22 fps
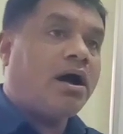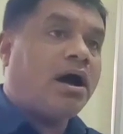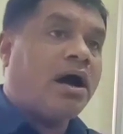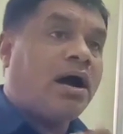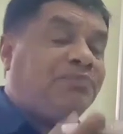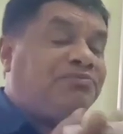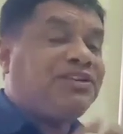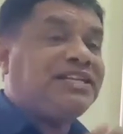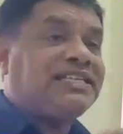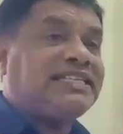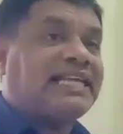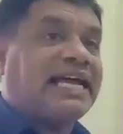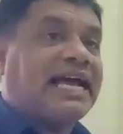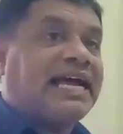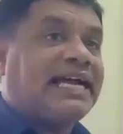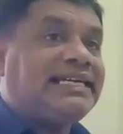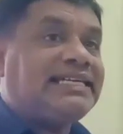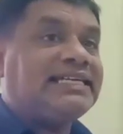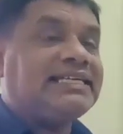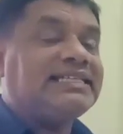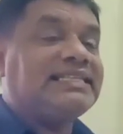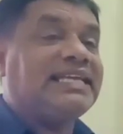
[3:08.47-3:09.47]
After
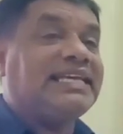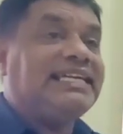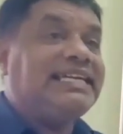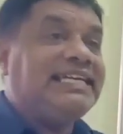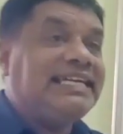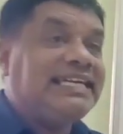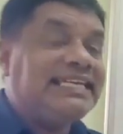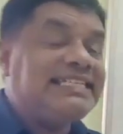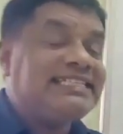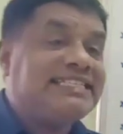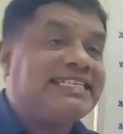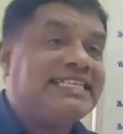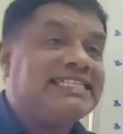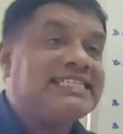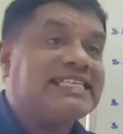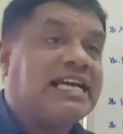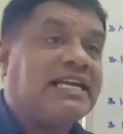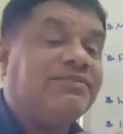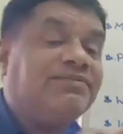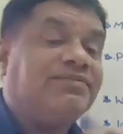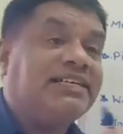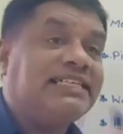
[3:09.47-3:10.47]
that, the
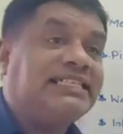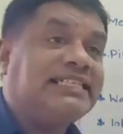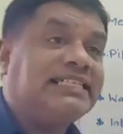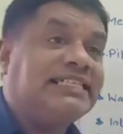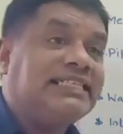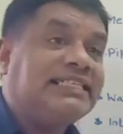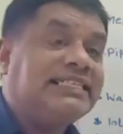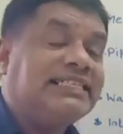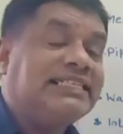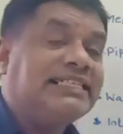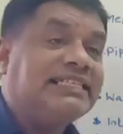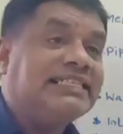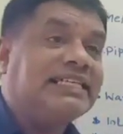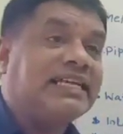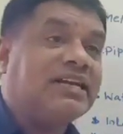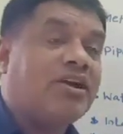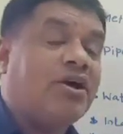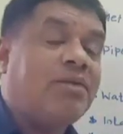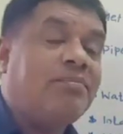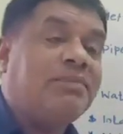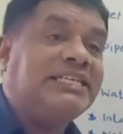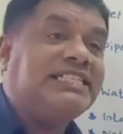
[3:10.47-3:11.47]
industries converted
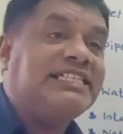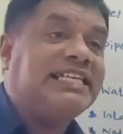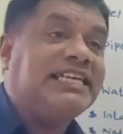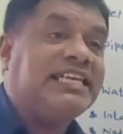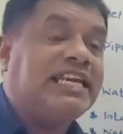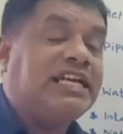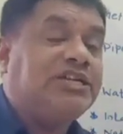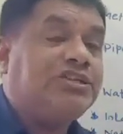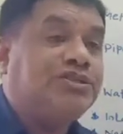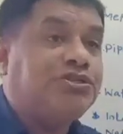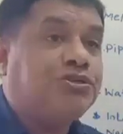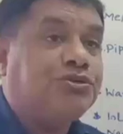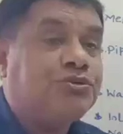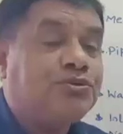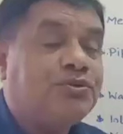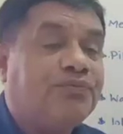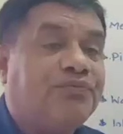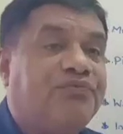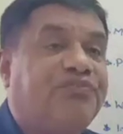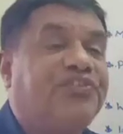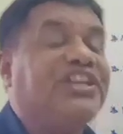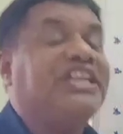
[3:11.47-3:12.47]
raw material
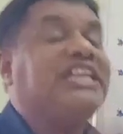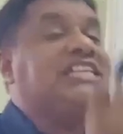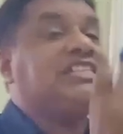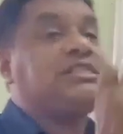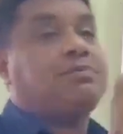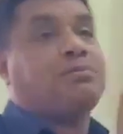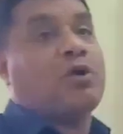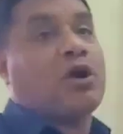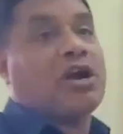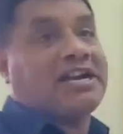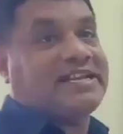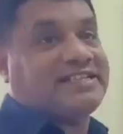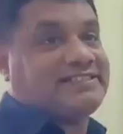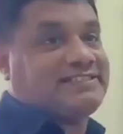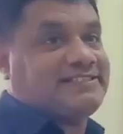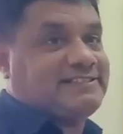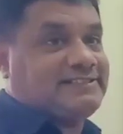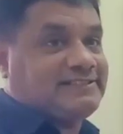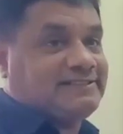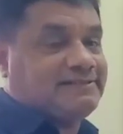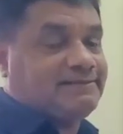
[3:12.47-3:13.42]
into finished products.